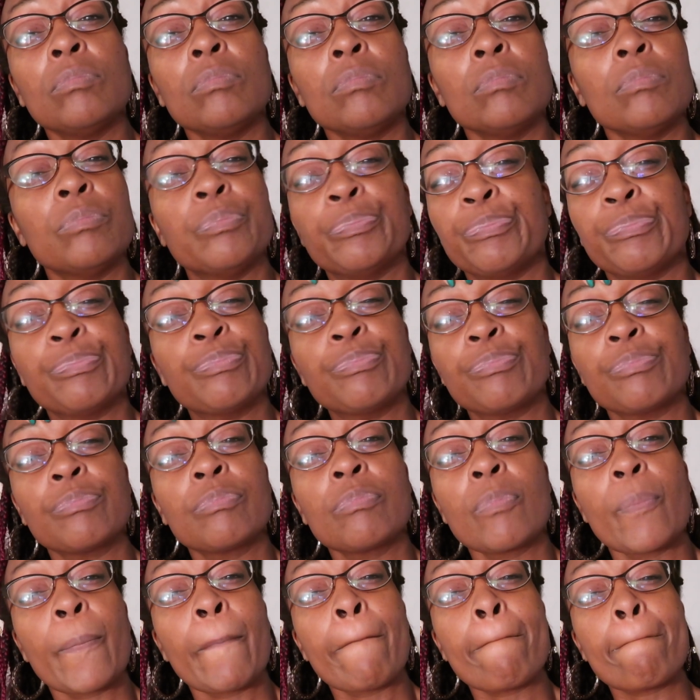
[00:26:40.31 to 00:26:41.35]
Mm-mm,
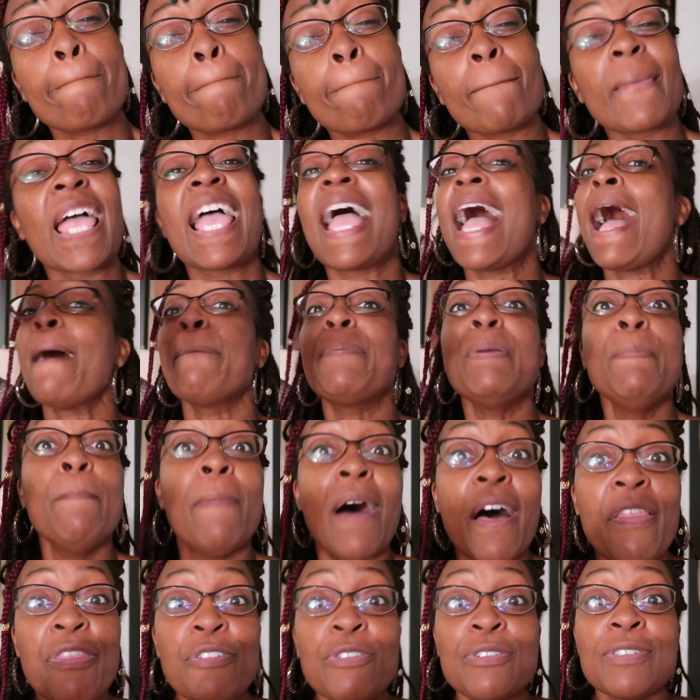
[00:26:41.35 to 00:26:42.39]
mm-mm. Happy
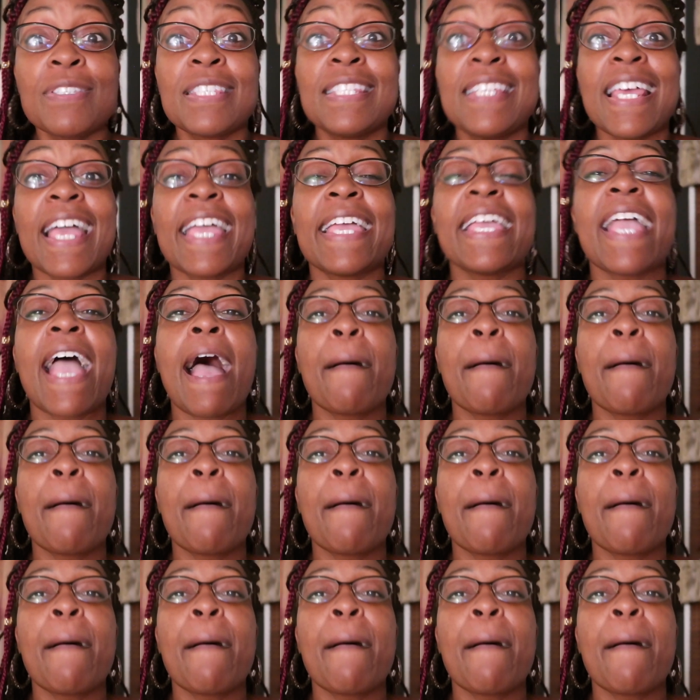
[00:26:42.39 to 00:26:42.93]
Mother's Day.